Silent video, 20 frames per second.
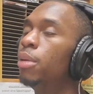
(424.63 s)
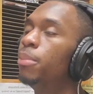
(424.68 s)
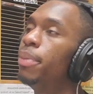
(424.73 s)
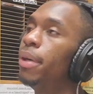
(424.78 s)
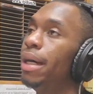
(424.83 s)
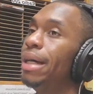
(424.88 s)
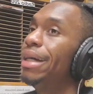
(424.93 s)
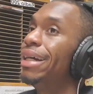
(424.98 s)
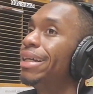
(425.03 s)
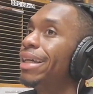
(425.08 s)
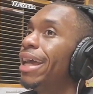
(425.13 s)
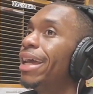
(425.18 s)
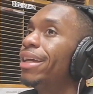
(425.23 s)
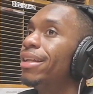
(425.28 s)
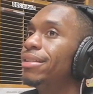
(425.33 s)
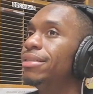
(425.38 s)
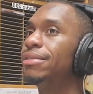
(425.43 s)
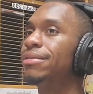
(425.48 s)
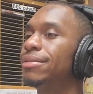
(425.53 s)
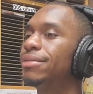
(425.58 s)
But
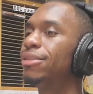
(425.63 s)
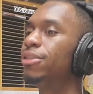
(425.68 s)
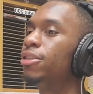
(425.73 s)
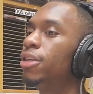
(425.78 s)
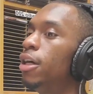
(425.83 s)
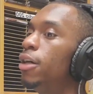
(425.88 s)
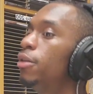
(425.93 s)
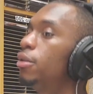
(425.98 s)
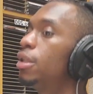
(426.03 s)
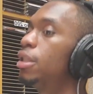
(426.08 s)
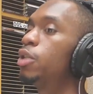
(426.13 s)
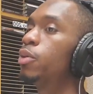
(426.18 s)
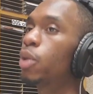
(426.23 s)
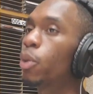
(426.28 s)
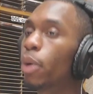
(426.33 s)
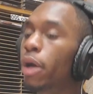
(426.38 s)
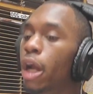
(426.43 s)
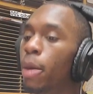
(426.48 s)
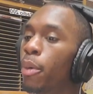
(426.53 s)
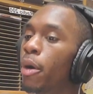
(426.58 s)
again, you know, this is what
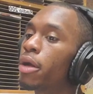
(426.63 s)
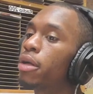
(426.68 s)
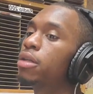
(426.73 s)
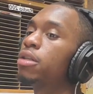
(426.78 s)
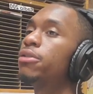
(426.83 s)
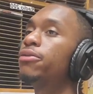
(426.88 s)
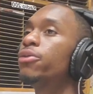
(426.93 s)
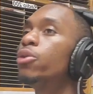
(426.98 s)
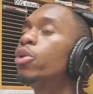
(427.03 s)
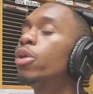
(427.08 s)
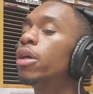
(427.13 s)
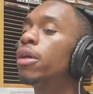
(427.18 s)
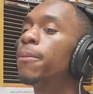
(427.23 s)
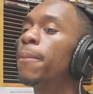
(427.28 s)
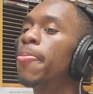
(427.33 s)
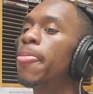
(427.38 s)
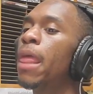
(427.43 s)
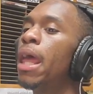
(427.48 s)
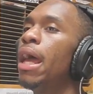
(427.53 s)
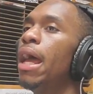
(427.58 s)
the workout partner is for.
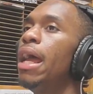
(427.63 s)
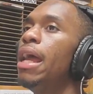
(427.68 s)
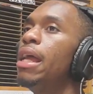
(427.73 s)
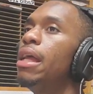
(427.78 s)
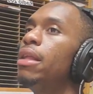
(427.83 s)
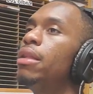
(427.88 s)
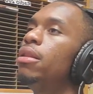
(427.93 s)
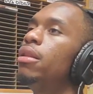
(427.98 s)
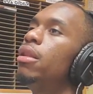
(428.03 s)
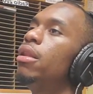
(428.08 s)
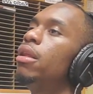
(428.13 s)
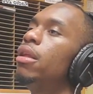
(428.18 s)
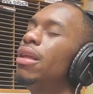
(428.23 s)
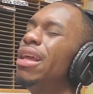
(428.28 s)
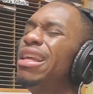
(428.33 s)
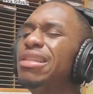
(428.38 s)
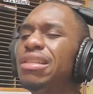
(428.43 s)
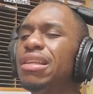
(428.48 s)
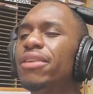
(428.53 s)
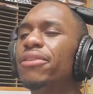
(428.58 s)
And
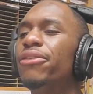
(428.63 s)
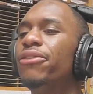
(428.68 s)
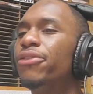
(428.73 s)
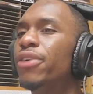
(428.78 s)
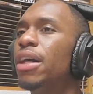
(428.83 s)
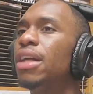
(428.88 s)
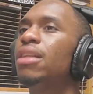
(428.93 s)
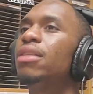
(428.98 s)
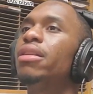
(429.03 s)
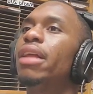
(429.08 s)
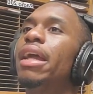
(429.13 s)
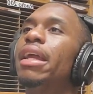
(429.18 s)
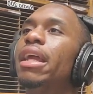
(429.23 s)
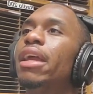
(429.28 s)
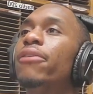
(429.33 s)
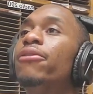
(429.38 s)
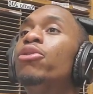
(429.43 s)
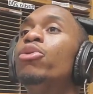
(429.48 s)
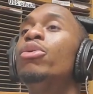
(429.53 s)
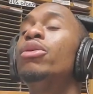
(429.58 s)
isn't it fun, like,
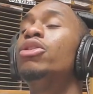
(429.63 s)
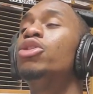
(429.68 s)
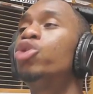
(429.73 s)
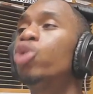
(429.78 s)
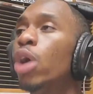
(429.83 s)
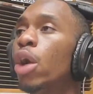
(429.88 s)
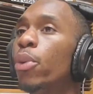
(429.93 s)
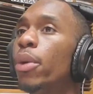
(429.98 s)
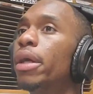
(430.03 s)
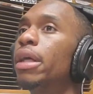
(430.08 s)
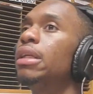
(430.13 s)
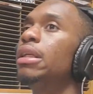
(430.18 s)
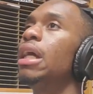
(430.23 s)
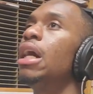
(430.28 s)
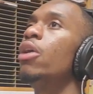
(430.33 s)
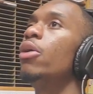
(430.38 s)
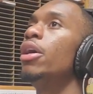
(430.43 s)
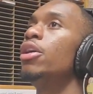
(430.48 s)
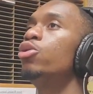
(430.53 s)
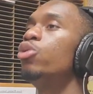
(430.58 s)
if you enjoy working
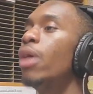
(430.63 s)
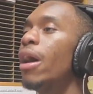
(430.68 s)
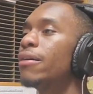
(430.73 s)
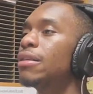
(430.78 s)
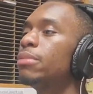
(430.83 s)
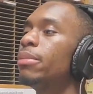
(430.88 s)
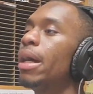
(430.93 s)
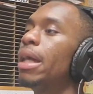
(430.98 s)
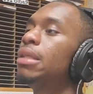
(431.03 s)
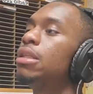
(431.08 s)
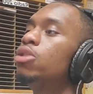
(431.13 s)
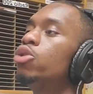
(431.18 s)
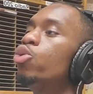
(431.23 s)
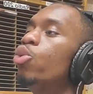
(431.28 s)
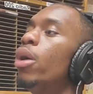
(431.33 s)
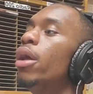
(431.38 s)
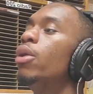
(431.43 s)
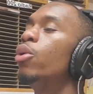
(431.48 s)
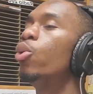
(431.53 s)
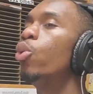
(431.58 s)
out and you have somebody to
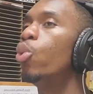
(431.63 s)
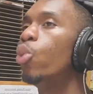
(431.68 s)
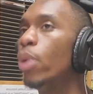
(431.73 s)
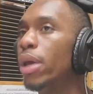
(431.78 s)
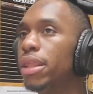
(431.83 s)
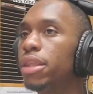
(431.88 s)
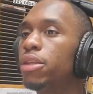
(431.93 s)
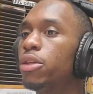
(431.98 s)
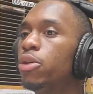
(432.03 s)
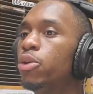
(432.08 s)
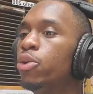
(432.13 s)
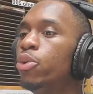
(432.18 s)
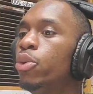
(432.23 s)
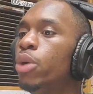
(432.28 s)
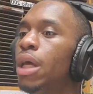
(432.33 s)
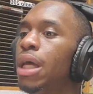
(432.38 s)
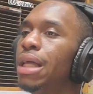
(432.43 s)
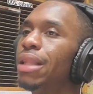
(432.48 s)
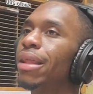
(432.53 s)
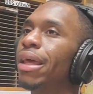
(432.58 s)
do it with you?
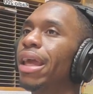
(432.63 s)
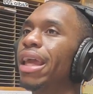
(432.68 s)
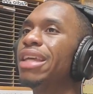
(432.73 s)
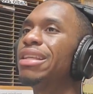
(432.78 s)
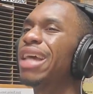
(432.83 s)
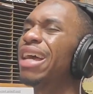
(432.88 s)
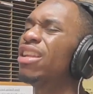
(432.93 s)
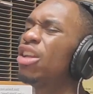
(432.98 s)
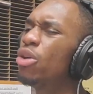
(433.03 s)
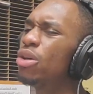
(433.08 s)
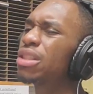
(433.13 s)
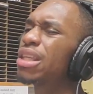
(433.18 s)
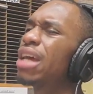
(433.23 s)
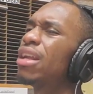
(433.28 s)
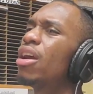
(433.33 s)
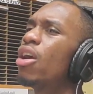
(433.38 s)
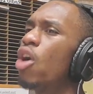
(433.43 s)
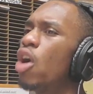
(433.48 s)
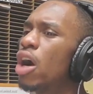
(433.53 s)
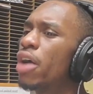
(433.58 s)
Like, I know it's
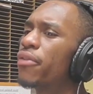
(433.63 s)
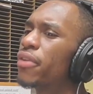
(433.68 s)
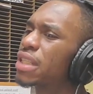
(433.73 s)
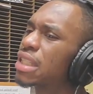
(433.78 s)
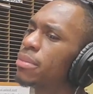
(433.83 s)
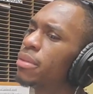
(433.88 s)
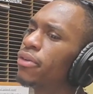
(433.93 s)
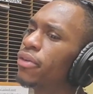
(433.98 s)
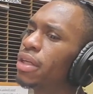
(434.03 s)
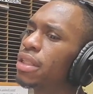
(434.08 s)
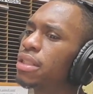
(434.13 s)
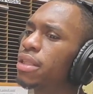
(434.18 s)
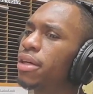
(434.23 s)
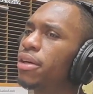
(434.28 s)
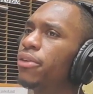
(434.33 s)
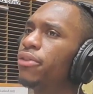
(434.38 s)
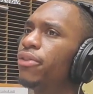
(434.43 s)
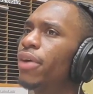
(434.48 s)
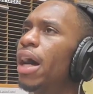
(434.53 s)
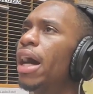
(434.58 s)
kind of hard for some of us
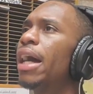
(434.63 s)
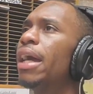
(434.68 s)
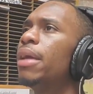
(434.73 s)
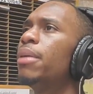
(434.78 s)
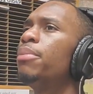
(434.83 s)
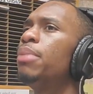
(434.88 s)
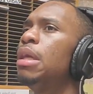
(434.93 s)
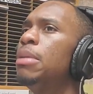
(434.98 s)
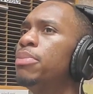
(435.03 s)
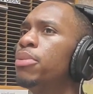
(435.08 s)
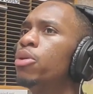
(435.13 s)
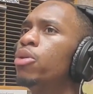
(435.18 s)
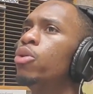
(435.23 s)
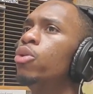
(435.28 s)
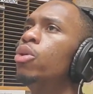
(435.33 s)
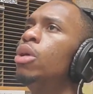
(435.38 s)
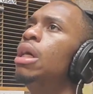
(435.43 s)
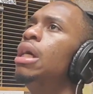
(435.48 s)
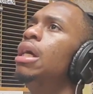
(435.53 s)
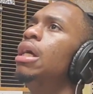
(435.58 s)
to find
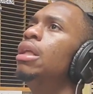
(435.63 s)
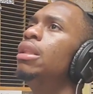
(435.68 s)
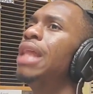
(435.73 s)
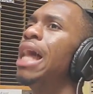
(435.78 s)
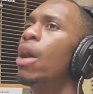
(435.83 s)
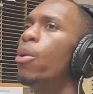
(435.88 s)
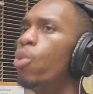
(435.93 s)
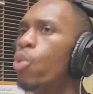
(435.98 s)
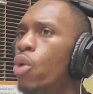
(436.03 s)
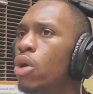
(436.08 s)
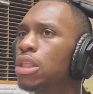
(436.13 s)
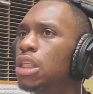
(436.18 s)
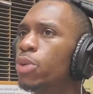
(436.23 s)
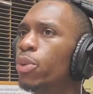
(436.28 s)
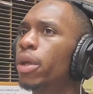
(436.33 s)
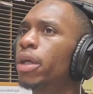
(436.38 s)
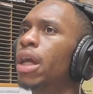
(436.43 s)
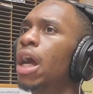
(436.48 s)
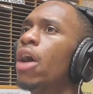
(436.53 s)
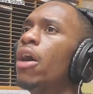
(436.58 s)
people that want to
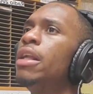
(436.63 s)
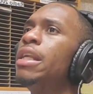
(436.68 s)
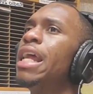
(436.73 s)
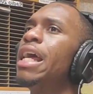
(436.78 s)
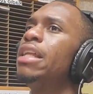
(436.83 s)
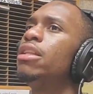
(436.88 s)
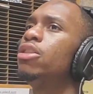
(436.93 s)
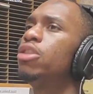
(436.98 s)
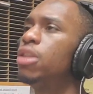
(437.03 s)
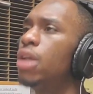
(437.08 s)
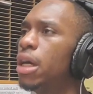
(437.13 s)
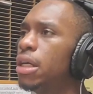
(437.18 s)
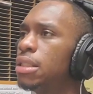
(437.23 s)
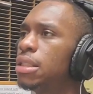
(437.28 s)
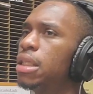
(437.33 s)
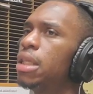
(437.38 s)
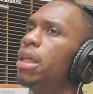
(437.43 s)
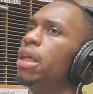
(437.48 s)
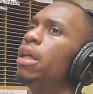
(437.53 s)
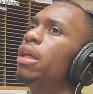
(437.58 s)
work out and that
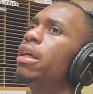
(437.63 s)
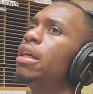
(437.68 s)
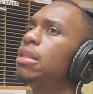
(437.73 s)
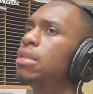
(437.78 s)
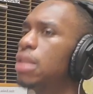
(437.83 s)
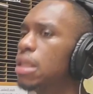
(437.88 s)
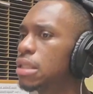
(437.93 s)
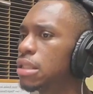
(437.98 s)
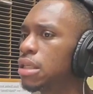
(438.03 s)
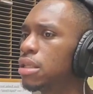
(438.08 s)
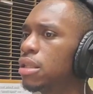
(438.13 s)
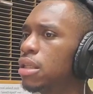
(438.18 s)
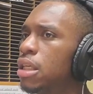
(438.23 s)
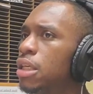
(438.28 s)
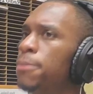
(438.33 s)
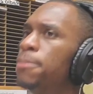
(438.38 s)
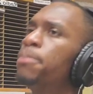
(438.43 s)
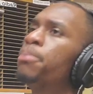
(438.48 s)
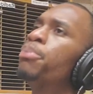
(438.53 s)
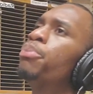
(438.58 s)
does it
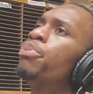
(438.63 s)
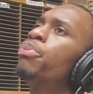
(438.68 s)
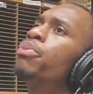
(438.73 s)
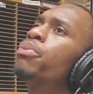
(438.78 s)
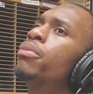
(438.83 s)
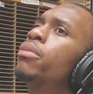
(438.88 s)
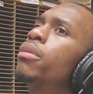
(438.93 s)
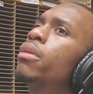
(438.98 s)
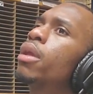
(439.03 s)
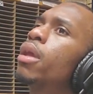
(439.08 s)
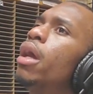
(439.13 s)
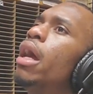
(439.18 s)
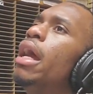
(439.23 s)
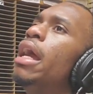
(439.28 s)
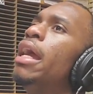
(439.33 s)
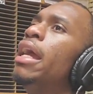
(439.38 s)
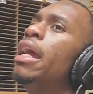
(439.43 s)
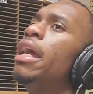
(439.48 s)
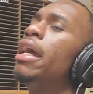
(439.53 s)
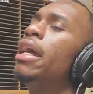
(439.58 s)
consistently
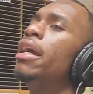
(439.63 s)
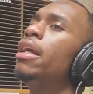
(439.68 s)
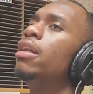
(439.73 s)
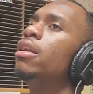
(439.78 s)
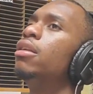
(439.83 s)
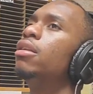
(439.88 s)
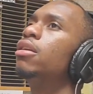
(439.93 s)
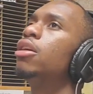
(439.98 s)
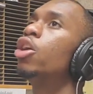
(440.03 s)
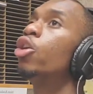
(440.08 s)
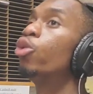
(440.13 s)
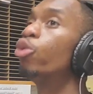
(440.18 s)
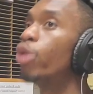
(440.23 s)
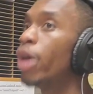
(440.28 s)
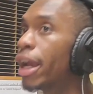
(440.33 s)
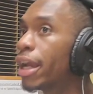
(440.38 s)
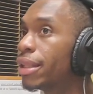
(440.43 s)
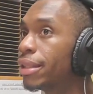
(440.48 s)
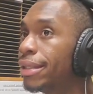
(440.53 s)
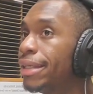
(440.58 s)
and
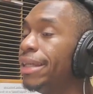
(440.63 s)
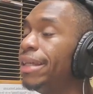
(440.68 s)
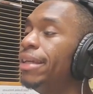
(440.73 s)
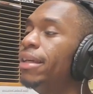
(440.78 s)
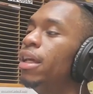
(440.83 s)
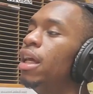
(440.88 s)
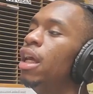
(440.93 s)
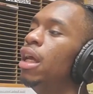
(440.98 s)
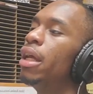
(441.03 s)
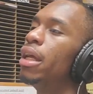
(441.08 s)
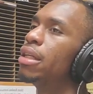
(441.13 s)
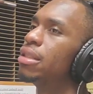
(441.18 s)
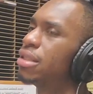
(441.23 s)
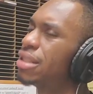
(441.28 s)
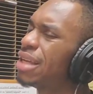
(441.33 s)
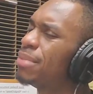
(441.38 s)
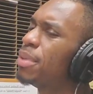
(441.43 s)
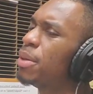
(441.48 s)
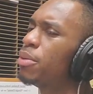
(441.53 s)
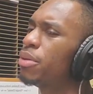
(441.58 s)
correctly. Because
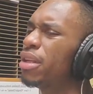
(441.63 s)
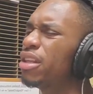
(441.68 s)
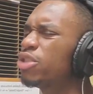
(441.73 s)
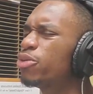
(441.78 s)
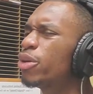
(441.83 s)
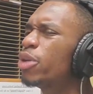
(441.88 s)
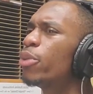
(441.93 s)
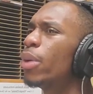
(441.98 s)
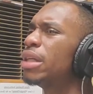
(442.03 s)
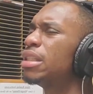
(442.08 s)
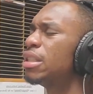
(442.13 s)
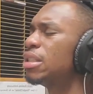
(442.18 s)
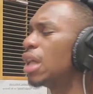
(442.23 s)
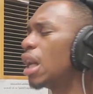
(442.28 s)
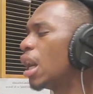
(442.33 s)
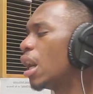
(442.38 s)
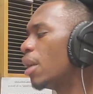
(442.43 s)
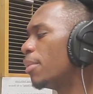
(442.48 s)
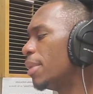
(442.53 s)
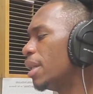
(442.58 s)
some people, they just really waste your
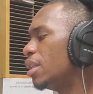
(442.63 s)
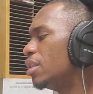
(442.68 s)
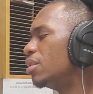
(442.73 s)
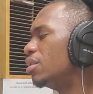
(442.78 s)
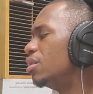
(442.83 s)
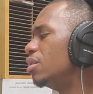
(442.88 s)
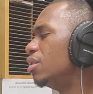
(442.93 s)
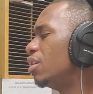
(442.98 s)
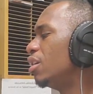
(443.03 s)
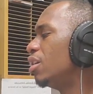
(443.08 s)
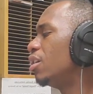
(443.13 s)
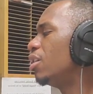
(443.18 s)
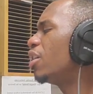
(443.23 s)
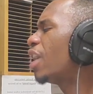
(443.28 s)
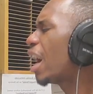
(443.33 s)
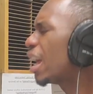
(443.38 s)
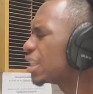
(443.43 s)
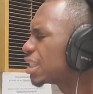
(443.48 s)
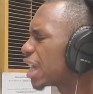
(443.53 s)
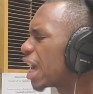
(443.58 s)
time and you
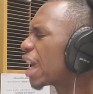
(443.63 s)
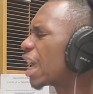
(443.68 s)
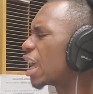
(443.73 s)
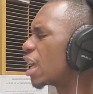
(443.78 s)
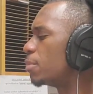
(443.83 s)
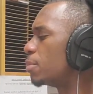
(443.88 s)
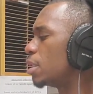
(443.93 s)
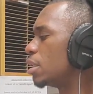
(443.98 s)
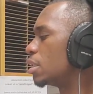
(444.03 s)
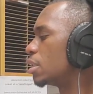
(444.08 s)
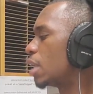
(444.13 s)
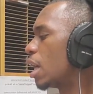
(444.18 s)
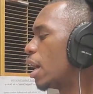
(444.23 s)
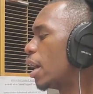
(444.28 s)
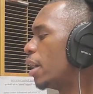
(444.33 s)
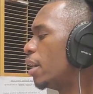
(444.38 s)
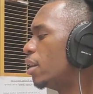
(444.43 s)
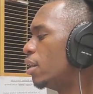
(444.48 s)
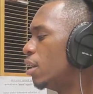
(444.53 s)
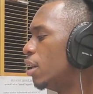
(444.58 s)
gotta just kick them to the
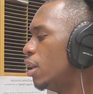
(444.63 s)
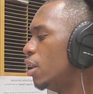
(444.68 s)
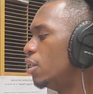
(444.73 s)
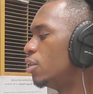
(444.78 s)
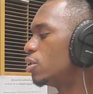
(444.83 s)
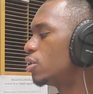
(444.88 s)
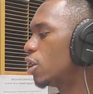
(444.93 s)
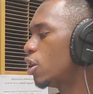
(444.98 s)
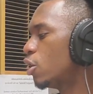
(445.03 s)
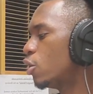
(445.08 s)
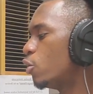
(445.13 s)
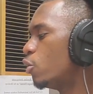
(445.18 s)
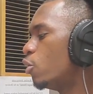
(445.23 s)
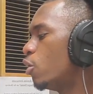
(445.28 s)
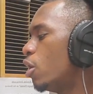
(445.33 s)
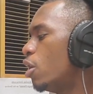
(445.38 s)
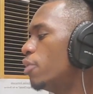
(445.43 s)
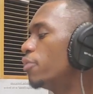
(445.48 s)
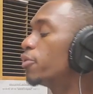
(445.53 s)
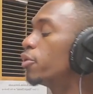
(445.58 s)
side. So,
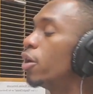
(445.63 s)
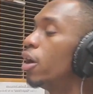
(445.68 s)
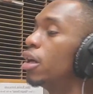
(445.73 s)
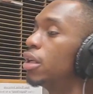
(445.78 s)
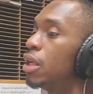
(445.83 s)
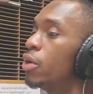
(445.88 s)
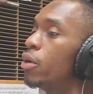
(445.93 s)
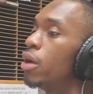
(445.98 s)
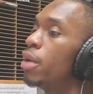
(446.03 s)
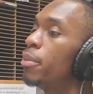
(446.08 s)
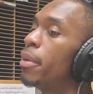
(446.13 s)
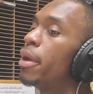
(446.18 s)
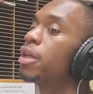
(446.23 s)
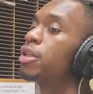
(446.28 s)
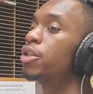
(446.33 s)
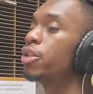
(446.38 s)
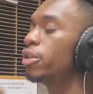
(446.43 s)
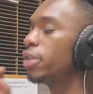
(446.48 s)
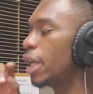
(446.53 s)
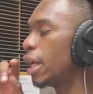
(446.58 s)
overall, they wanna make
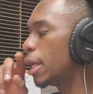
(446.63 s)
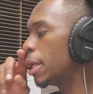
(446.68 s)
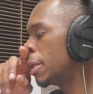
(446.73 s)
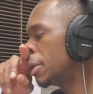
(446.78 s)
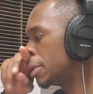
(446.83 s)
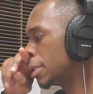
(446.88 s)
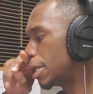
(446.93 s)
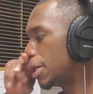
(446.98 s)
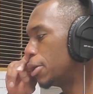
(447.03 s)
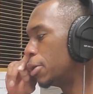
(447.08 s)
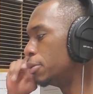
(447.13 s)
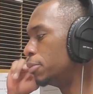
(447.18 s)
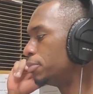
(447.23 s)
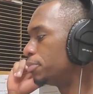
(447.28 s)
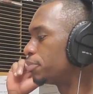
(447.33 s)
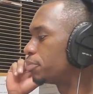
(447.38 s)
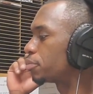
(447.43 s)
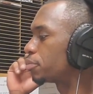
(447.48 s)
sure that, you know,